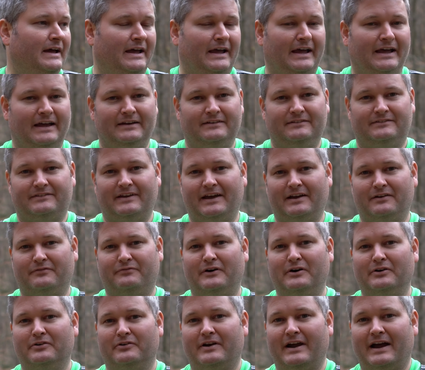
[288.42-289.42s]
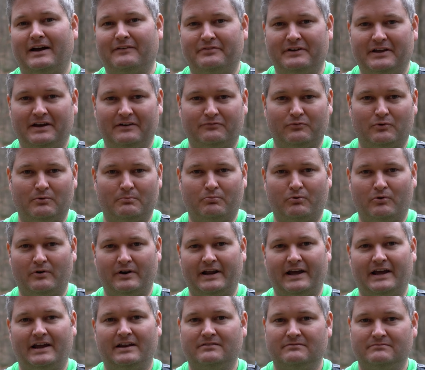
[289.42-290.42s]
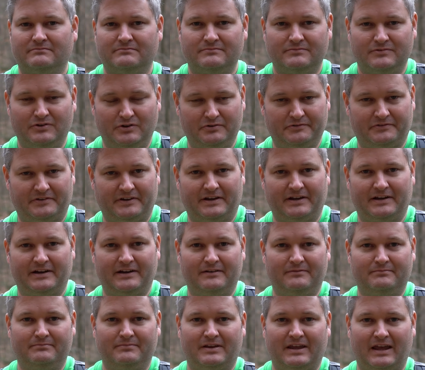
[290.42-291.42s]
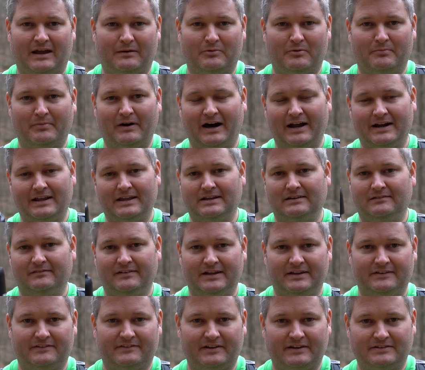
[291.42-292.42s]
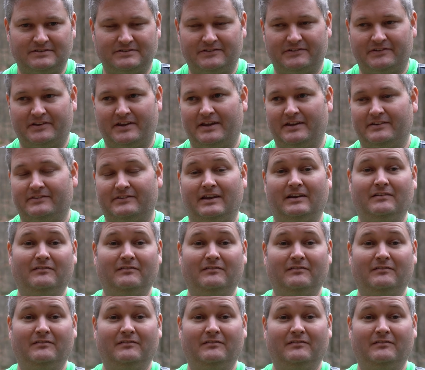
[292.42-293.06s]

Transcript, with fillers: and take a photograph at f1.8 using a camera body and lens such as this.